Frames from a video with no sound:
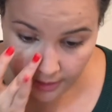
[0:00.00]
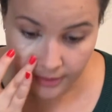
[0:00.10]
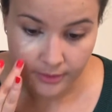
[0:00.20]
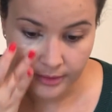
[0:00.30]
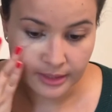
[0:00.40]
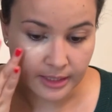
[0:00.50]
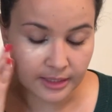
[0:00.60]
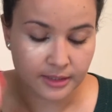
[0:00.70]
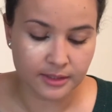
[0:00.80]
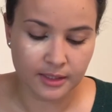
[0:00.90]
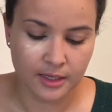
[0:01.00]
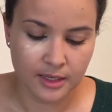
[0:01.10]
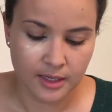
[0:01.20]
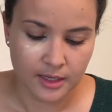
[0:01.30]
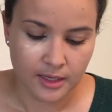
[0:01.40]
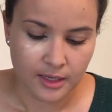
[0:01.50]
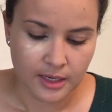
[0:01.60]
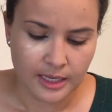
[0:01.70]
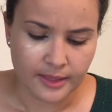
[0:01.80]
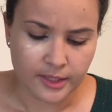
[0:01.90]
They're these,
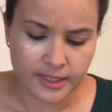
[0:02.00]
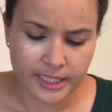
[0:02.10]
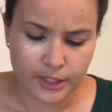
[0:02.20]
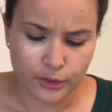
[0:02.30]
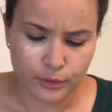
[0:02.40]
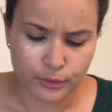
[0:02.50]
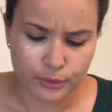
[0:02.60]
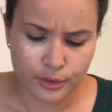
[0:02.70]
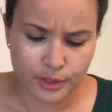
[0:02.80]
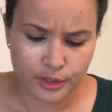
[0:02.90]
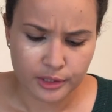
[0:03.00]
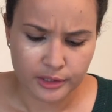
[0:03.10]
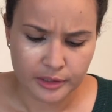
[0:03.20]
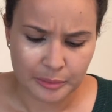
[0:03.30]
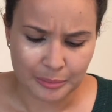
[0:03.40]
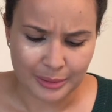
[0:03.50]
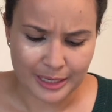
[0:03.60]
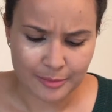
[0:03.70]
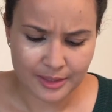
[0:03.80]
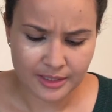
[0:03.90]
they look like loose
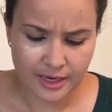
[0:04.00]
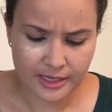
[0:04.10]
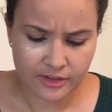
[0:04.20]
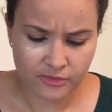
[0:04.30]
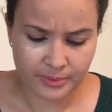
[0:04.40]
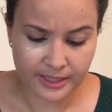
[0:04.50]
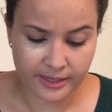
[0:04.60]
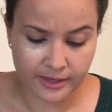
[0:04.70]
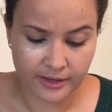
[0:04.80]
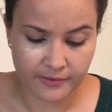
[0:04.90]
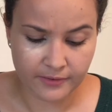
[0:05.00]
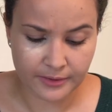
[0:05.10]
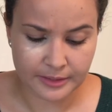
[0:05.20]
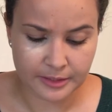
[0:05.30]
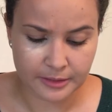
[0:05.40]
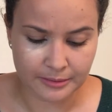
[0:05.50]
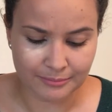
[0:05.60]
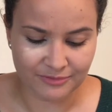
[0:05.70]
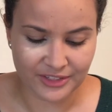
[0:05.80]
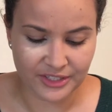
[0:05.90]
pigment kind of, but like very,
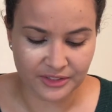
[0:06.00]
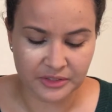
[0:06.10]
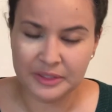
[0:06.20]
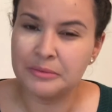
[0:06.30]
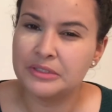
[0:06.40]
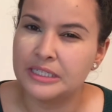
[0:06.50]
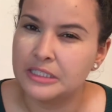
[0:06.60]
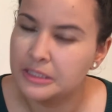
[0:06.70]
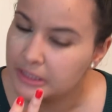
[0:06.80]
very glittery, almost like,